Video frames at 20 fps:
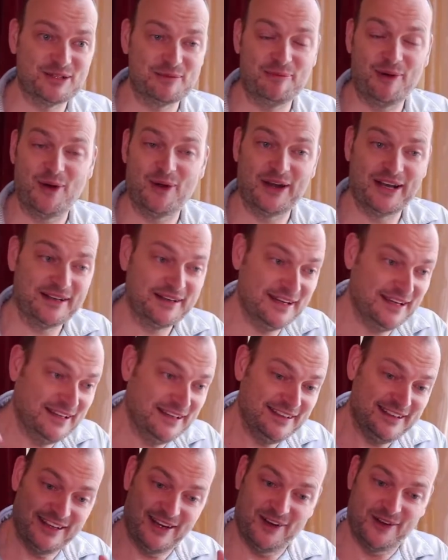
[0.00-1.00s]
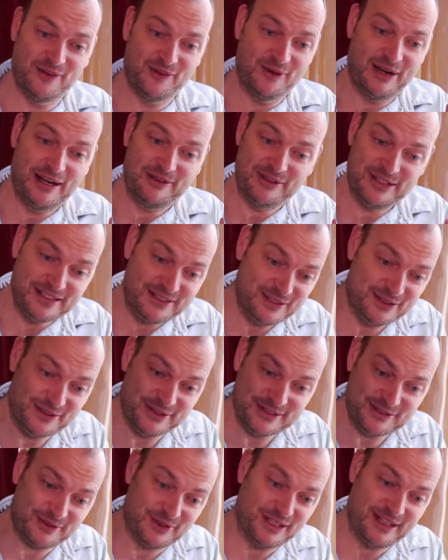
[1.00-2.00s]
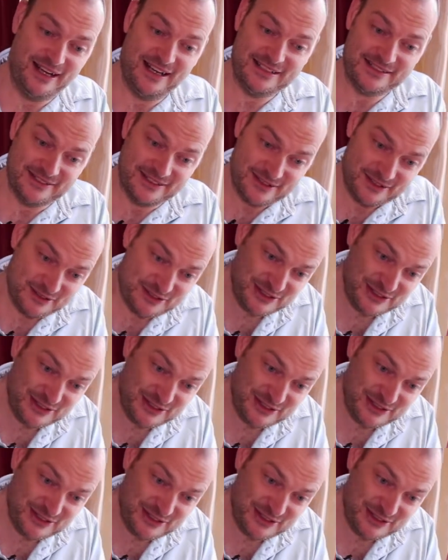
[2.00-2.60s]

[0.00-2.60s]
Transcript: your opponent. Whenever you do, it's really awesome because you